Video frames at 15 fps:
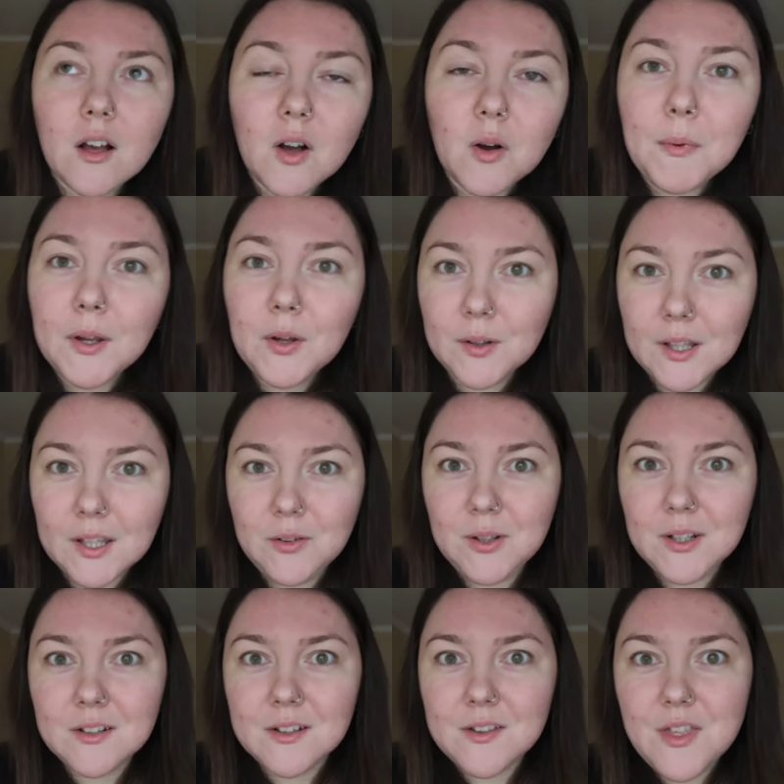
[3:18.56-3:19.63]
Oh my god, can you
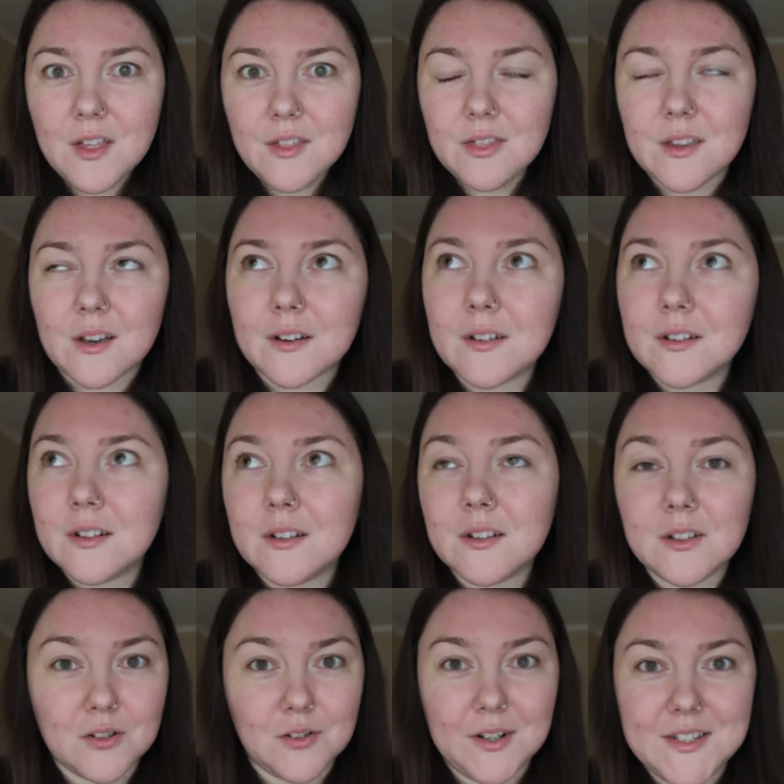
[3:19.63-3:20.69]
hear the thunder?
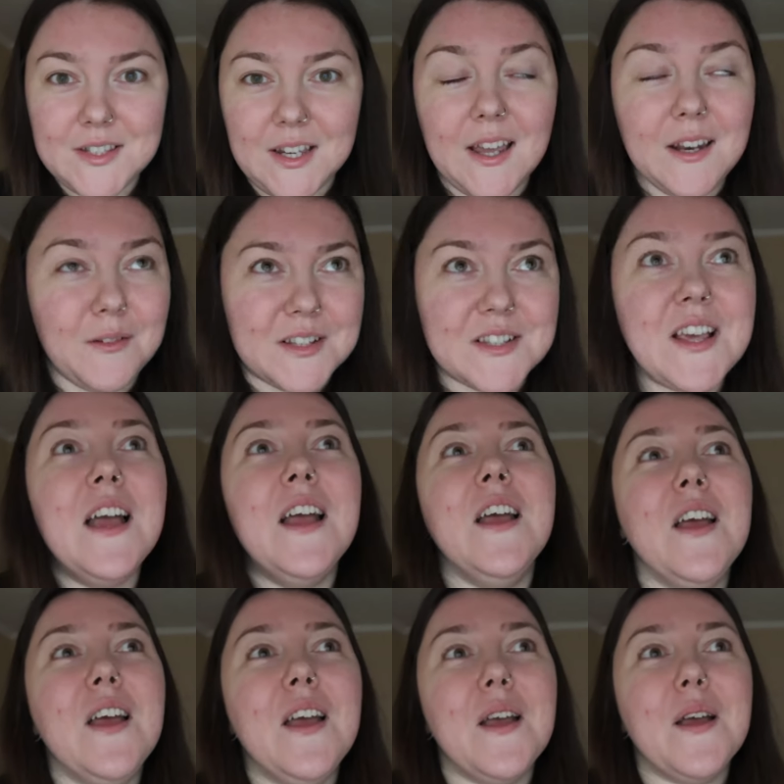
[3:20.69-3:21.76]
Crazy. Anyways,
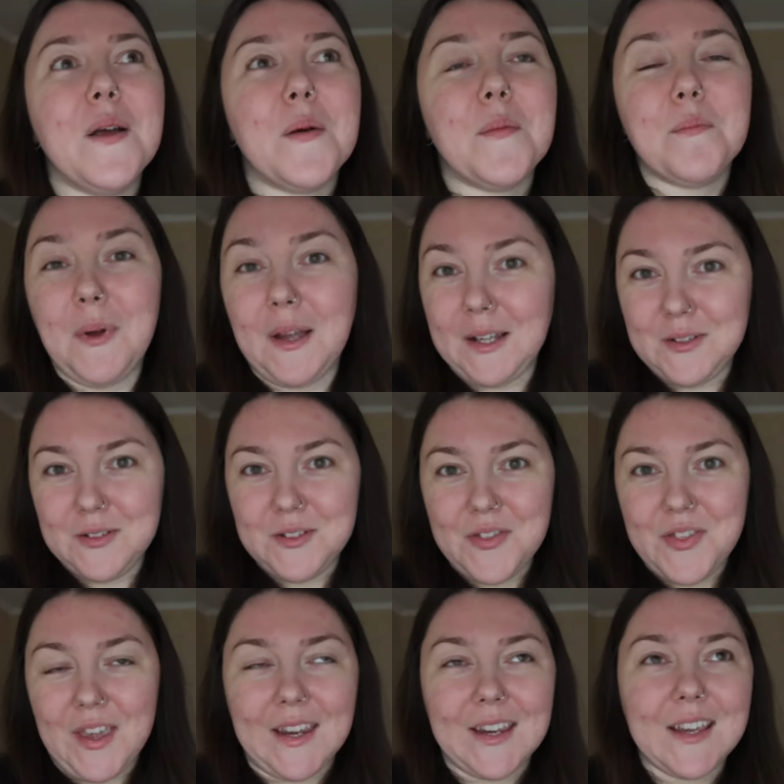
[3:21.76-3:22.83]
back to the
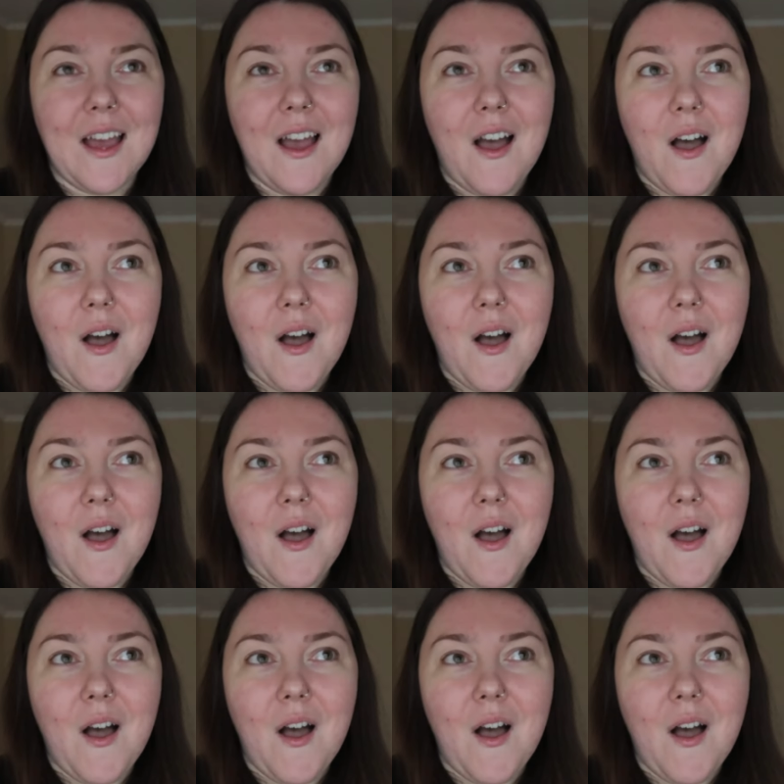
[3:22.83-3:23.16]
thing.